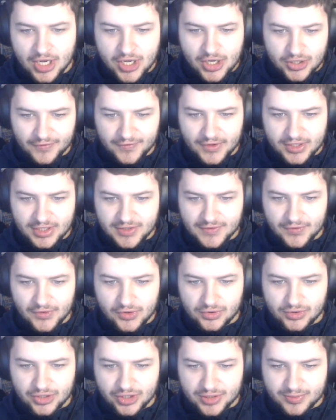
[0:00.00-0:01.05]
So first of
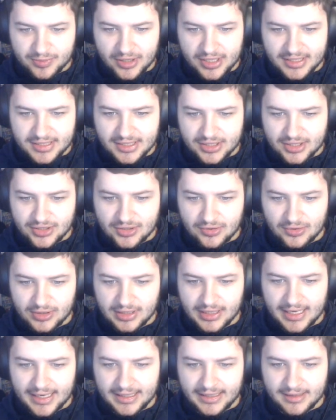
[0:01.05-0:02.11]
all just press install
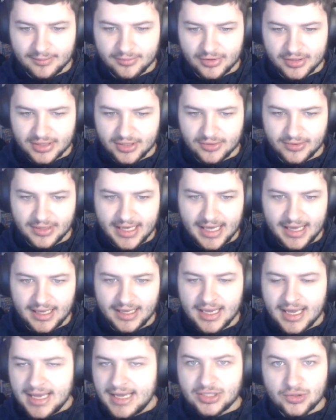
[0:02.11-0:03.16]
client and press OK.
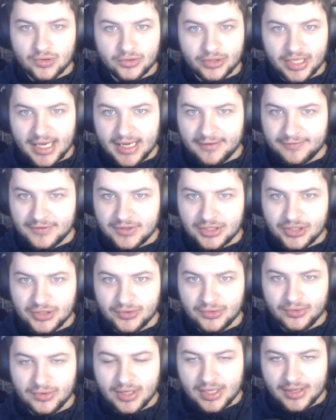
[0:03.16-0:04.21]
That's all you have to
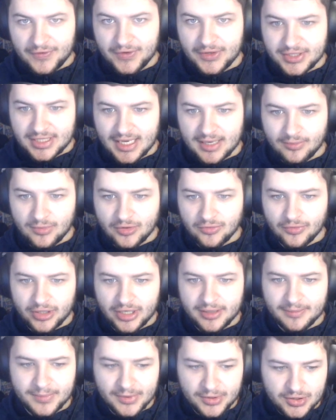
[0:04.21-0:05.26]
do the first time we run
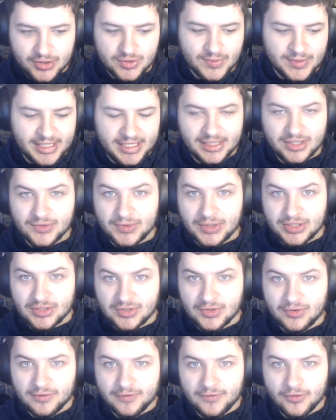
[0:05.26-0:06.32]
it because we need to
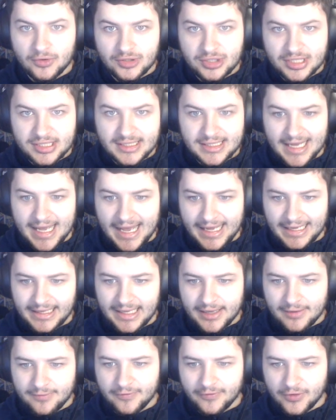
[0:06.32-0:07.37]
install Forge into our
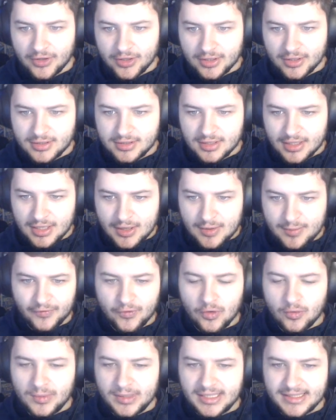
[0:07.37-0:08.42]
game first
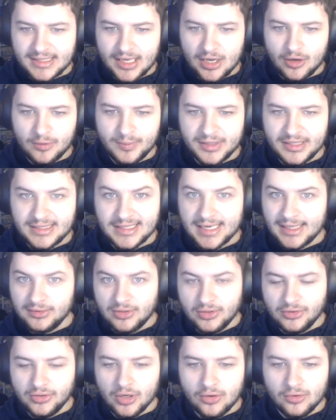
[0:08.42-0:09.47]
before we set up and
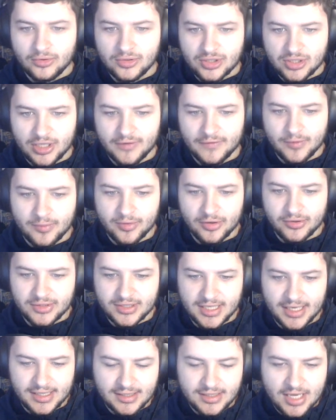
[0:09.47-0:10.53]
download the whole server
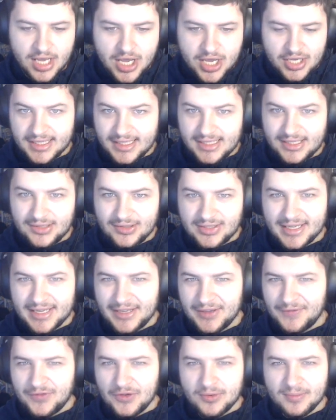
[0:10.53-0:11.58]
process. So this will
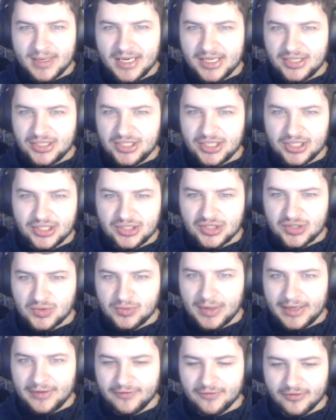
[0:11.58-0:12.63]
take a few minutes you can just
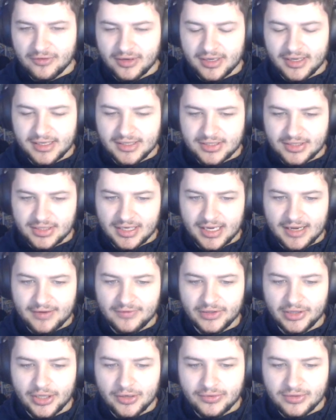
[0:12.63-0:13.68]
wait for it. It's going going to have
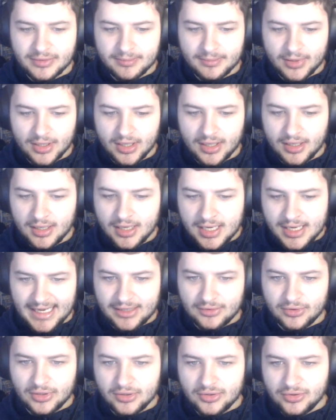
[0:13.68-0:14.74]
a loading bar,
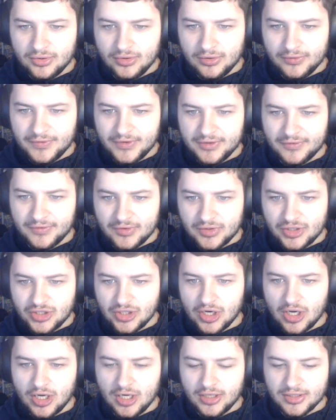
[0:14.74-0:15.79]
download all of the different
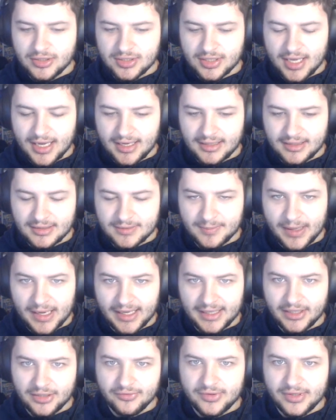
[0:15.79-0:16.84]
jars and
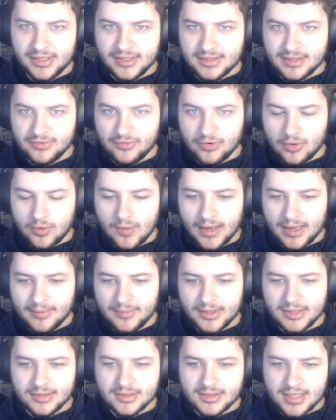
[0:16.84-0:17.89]
binaries and
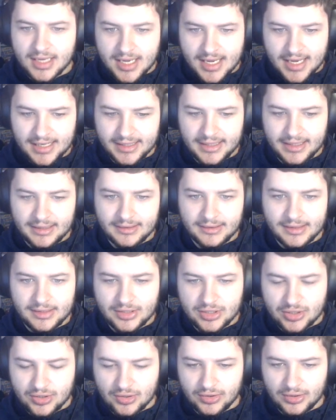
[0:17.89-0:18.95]
requirements, and then it'll
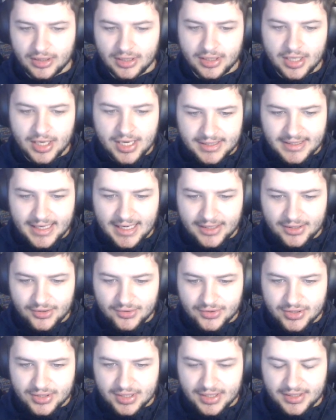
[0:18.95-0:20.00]
install it. So now you'll
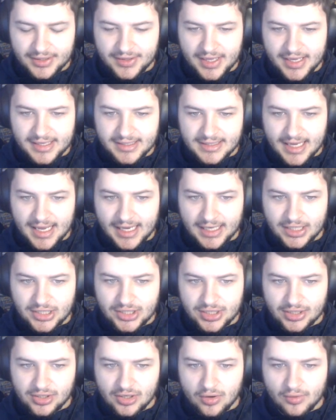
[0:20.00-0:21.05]
see that it's
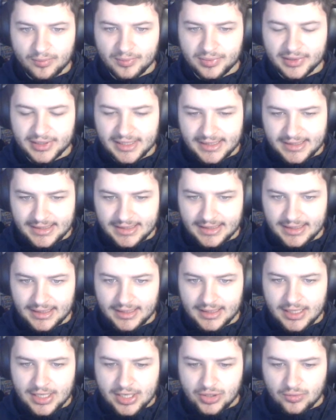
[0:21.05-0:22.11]
actually completed
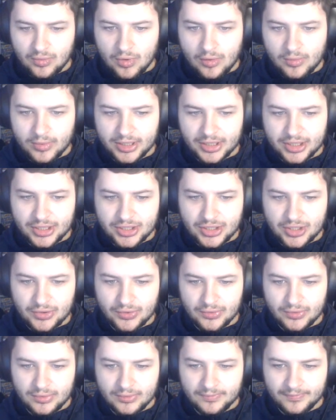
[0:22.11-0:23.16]
it. So what we're going to
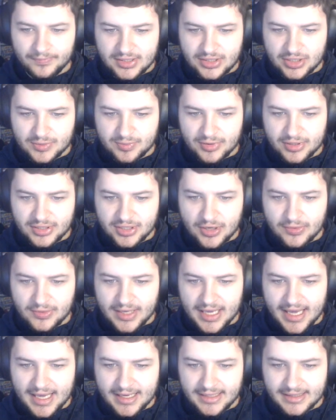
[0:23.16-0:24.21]
do is just press
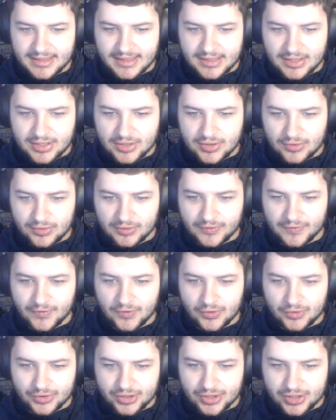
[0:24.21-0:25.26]
OK, it's installed
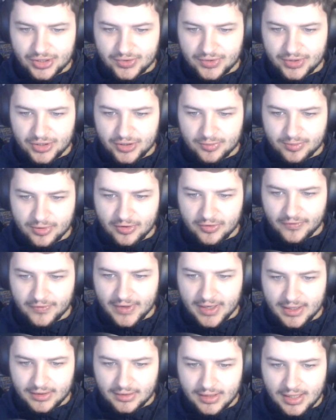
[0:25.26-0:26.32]
Forge into a new
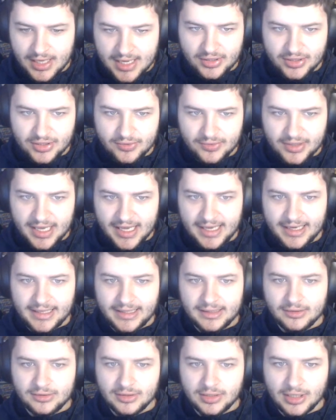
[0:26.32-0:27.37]
profile. Press OK and
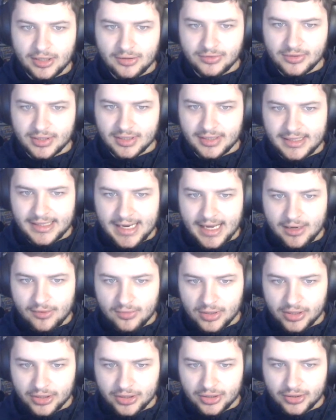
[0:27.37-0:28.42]
it'll close it. Now
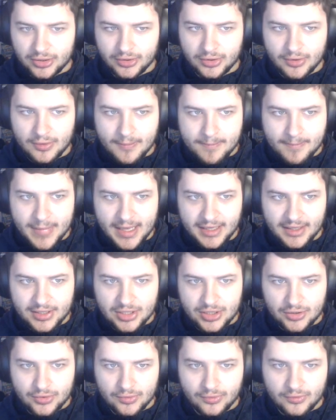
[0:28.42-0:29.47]
we're going to make a
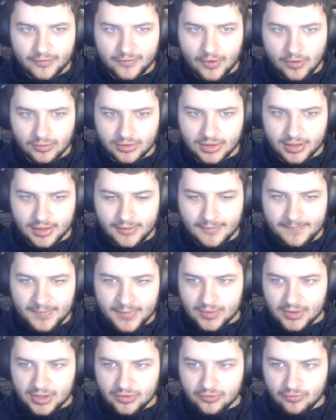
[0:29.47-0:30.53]
new folder. So
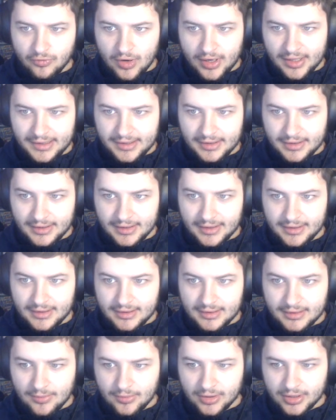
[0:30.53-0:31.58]
we're going to right click
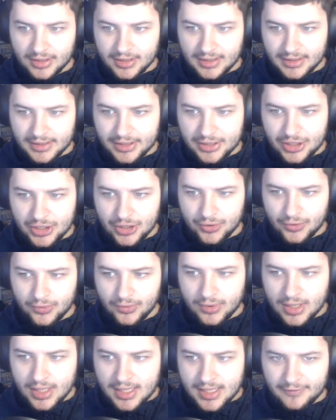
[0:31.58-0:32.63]
and we're going to click
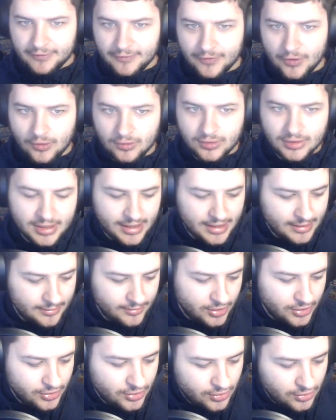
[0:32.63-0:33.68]
new and then folder and I'm
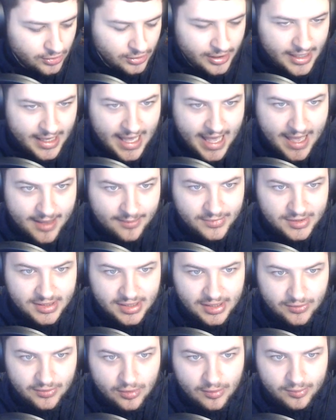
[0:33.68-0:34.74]
going to call it
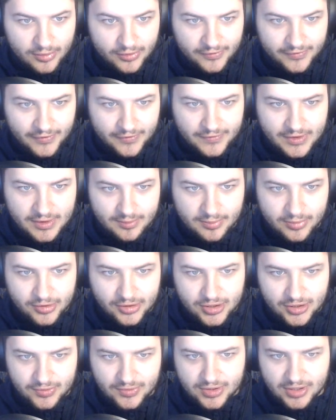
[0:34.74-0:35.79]
MC
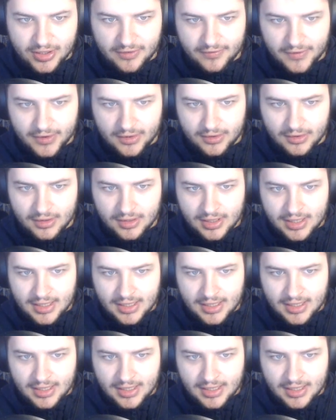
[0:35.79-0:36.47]
1.15.2 server